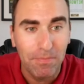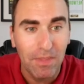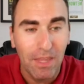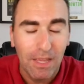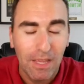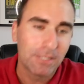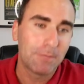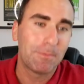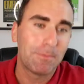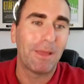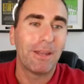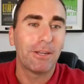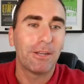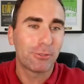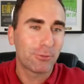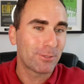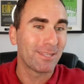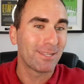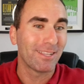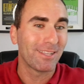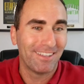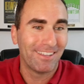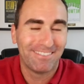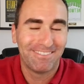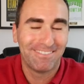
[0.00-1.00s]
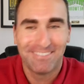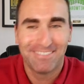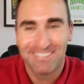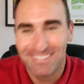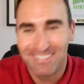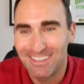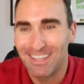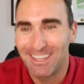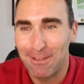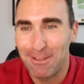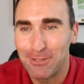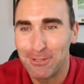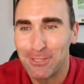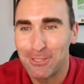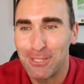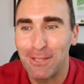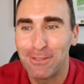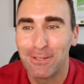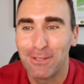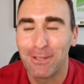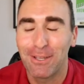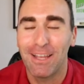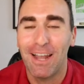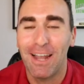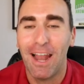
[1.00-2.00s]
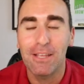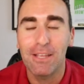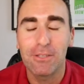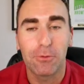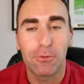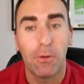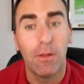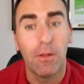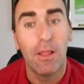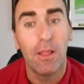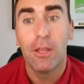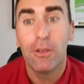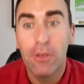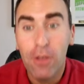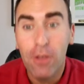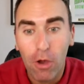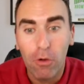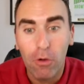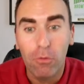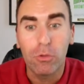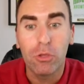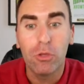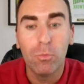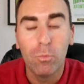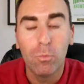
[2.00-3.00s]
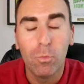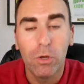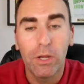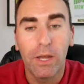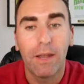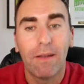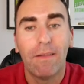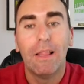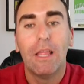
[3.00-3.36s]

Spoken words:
Spanish was the language I took in high school. No, you wouldn't.